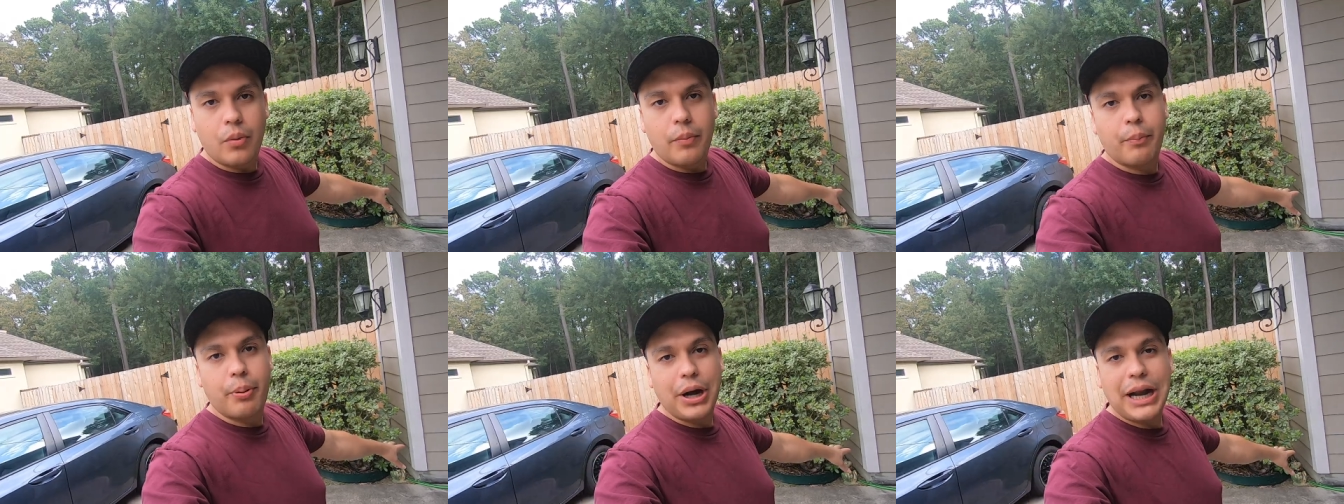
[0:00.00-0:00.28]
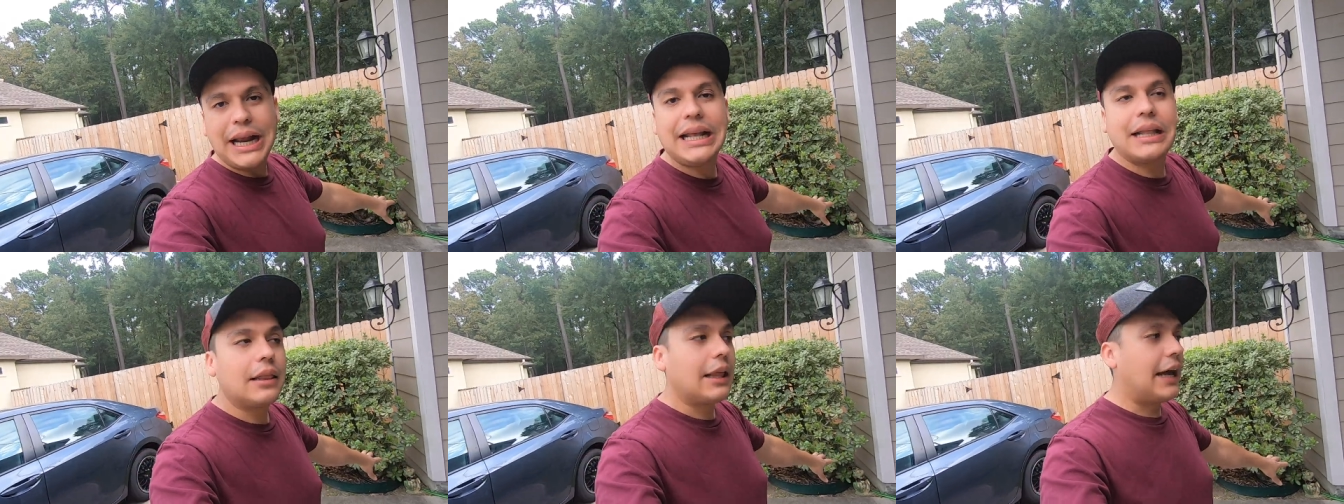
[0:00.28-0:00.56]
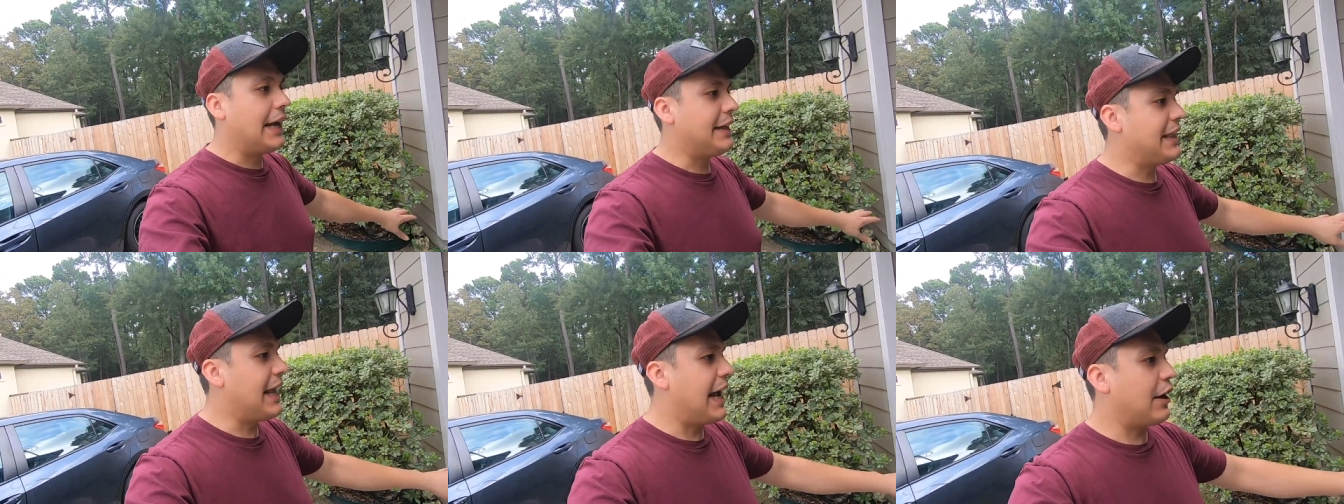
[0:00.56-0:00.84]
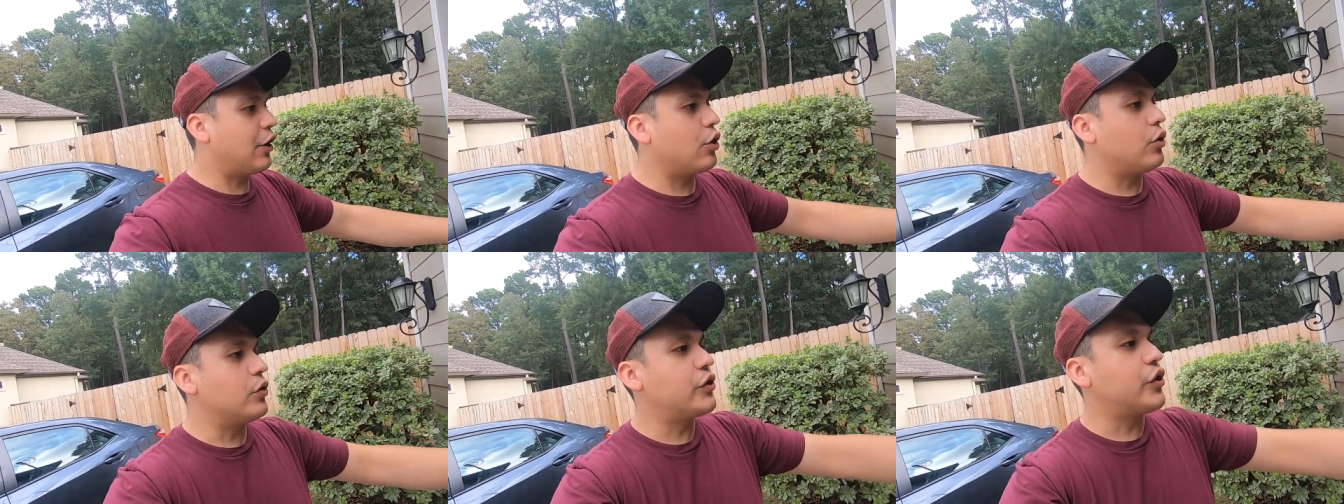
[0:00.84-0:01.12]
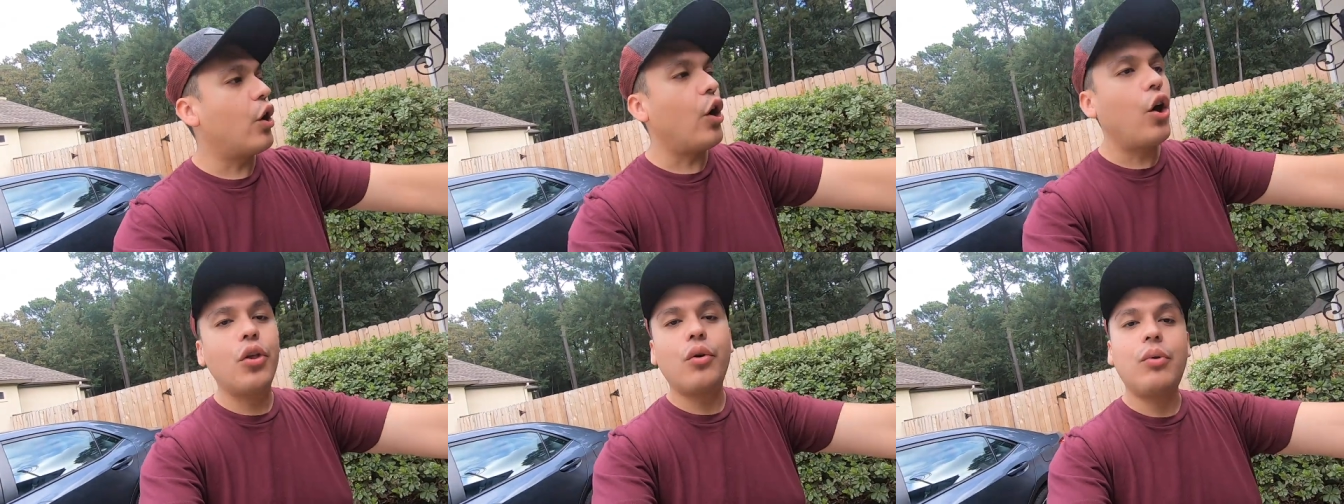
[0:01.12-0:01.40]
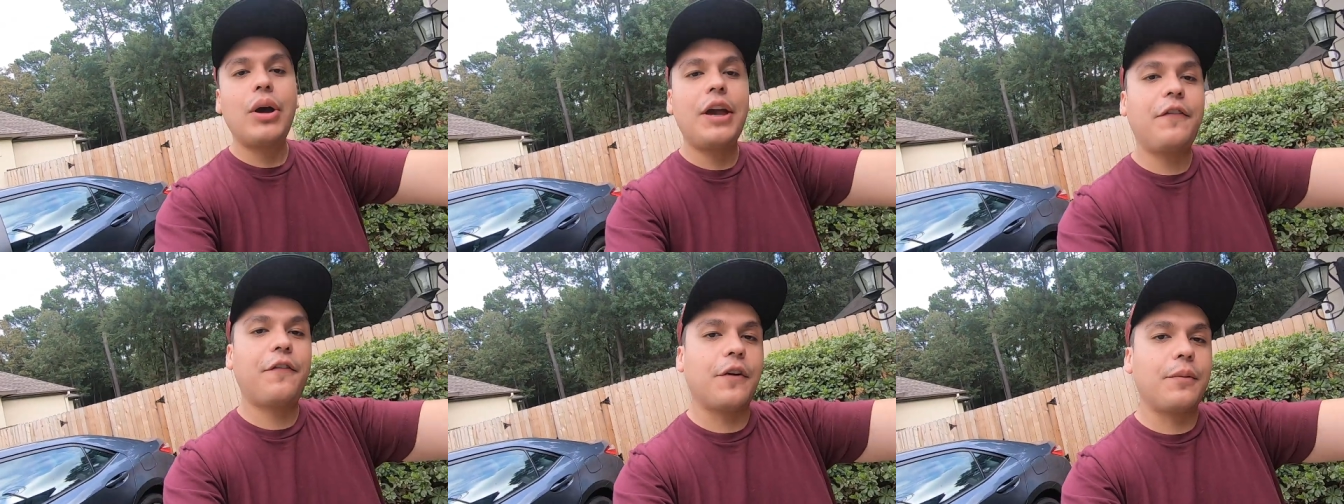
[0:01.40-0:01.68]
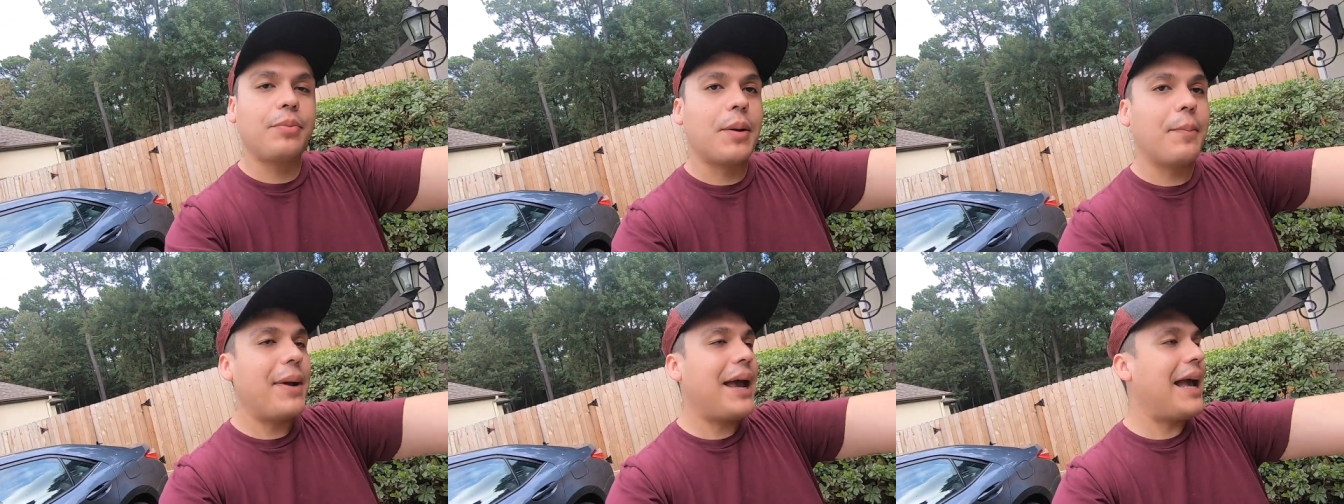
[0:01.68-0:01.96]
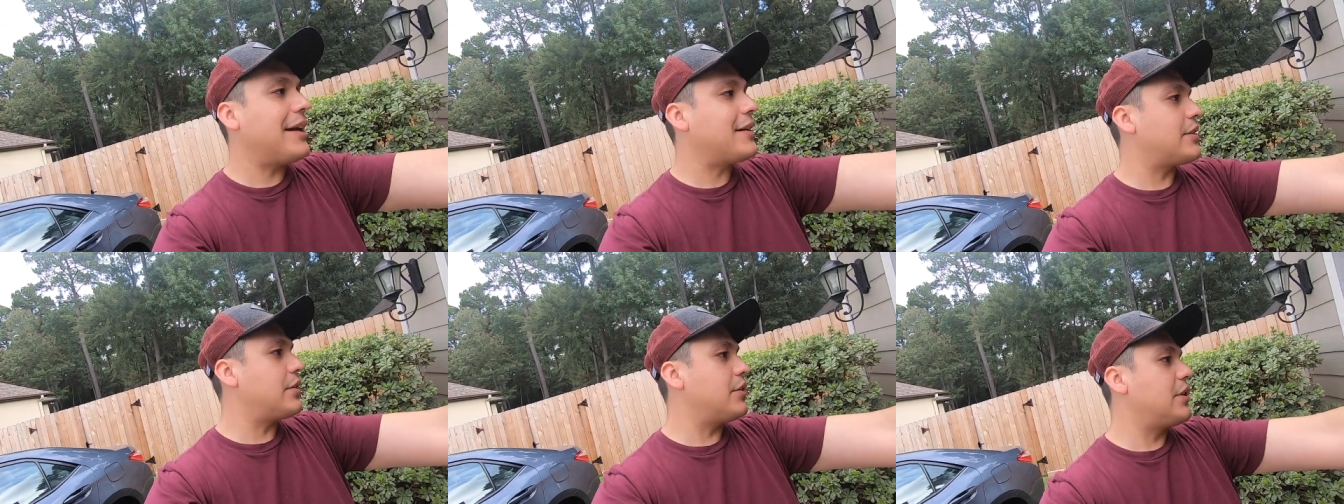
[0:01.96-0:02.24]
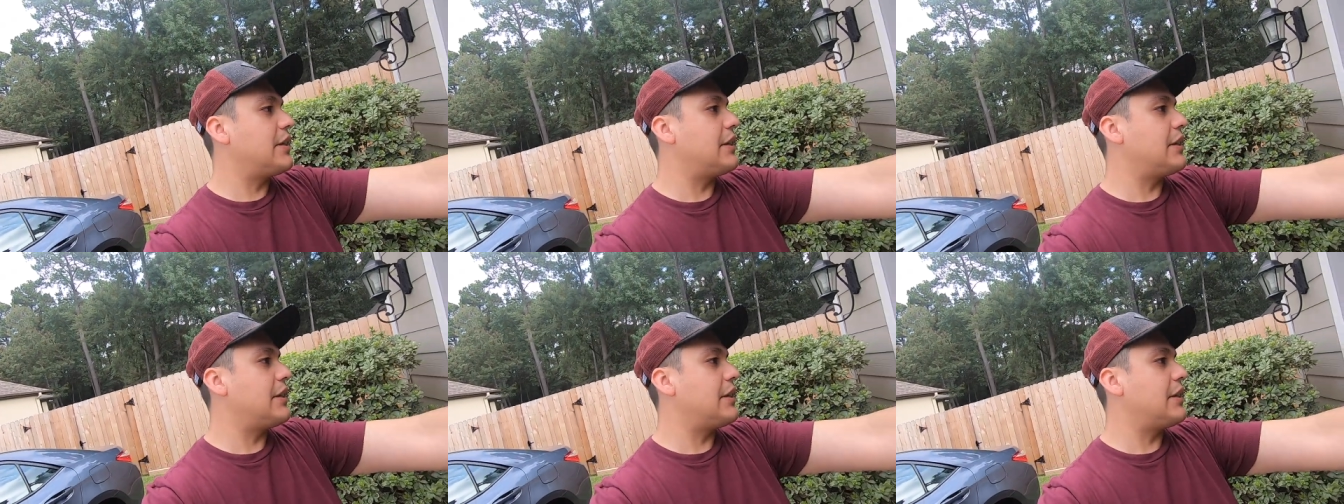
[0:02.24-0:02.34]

brake line that goes all the way from the master